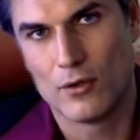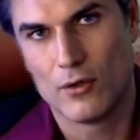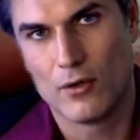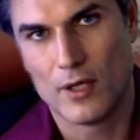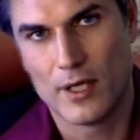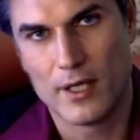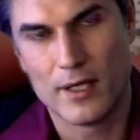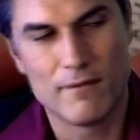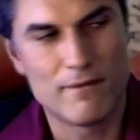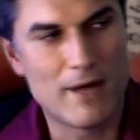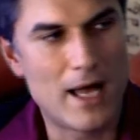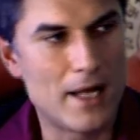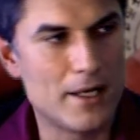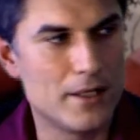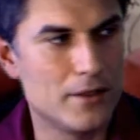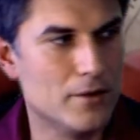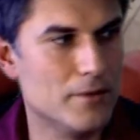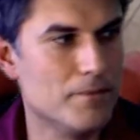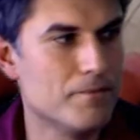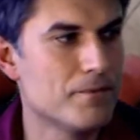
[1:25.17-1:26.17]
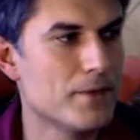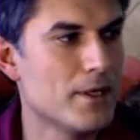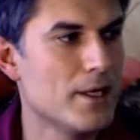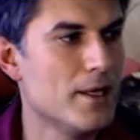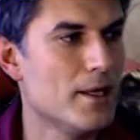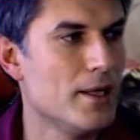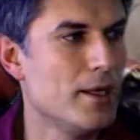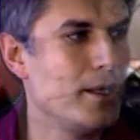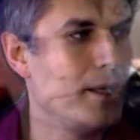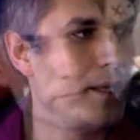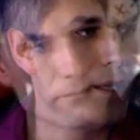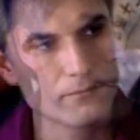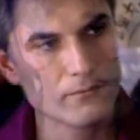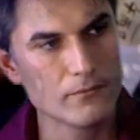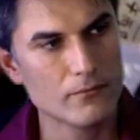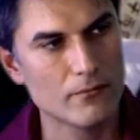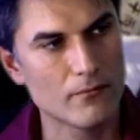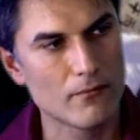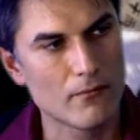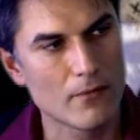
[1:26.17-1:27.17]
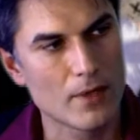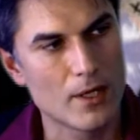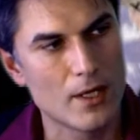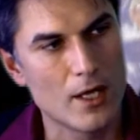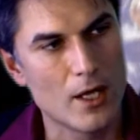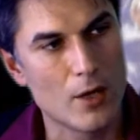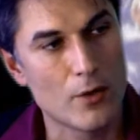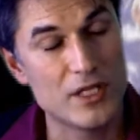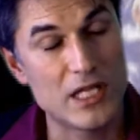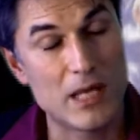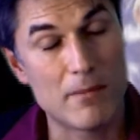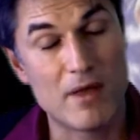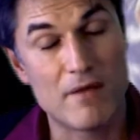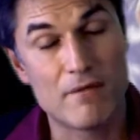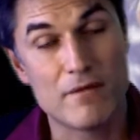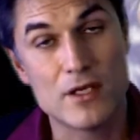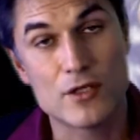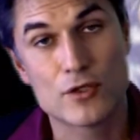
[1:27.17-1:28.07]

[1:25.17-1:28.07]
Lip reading: translating work, overall in Hong Kong,